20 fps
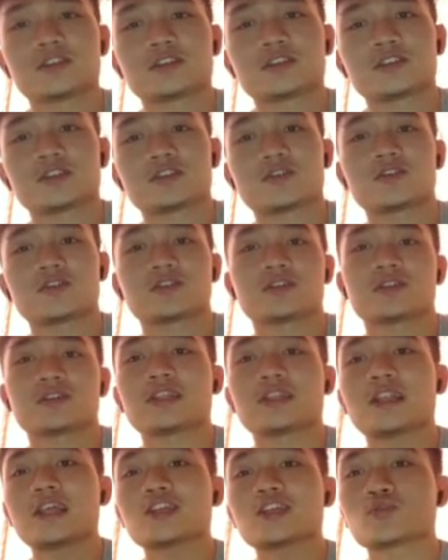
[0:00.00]
So
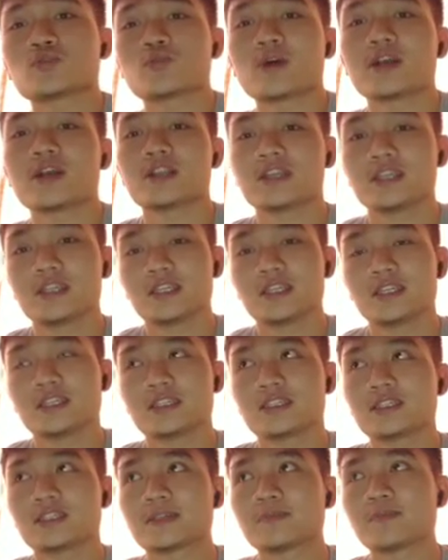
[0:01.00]
the last one
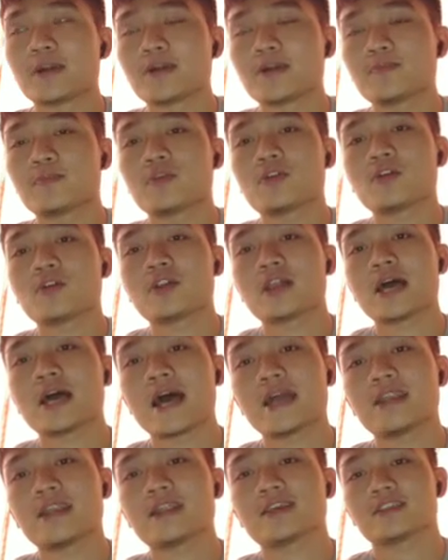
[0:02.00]
is Marpol
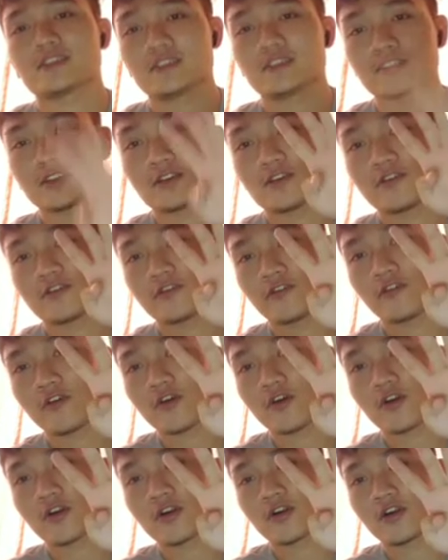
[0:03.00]
Annex
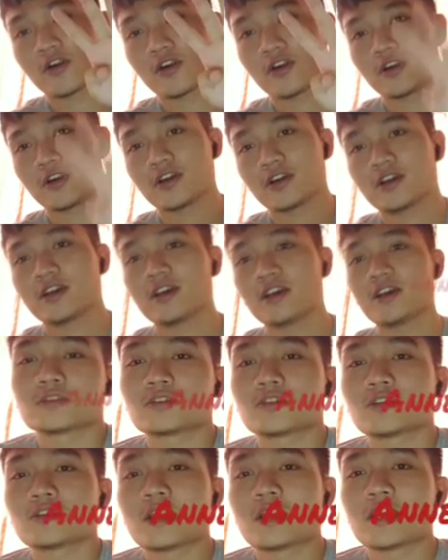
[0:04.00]
4. So
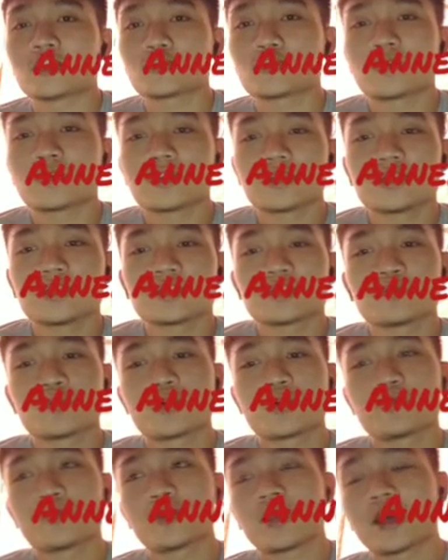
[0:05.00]
the last one is
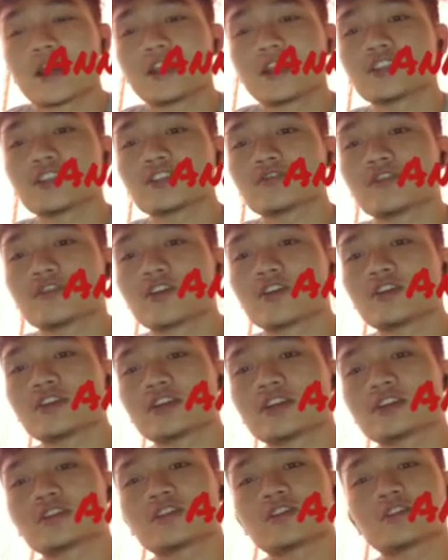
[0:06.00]
Marpol Annex 4
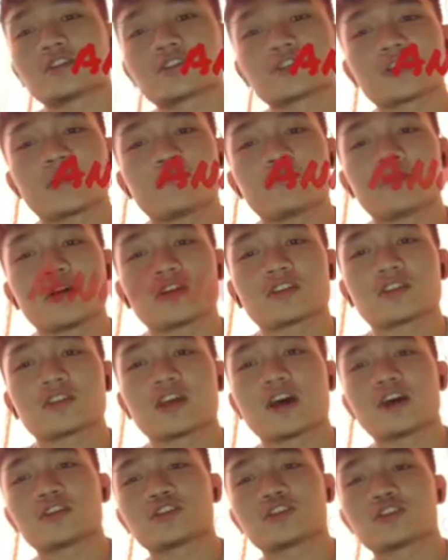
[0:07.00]
that talks about
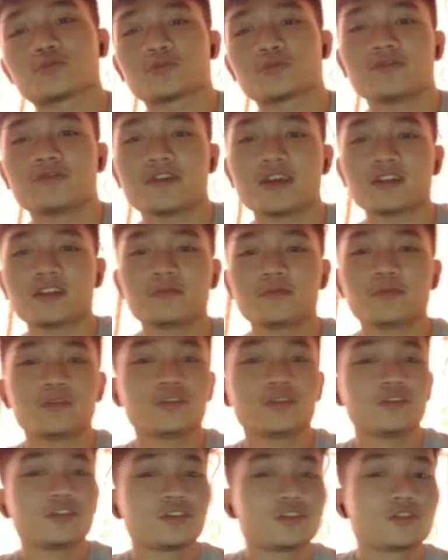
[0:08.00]
how to prevent
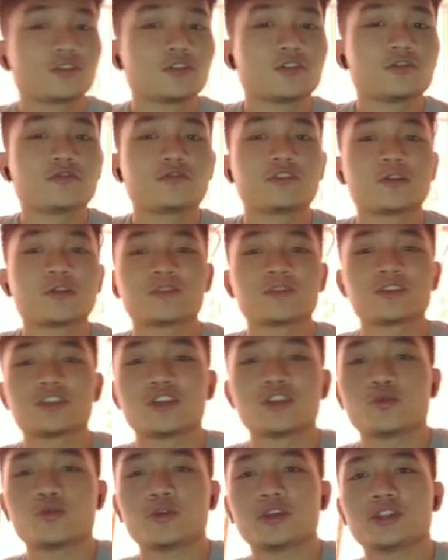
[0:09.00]
pollution from
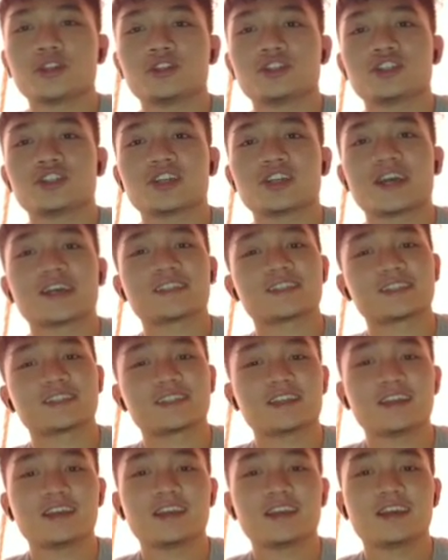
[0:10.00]
sewage at sea.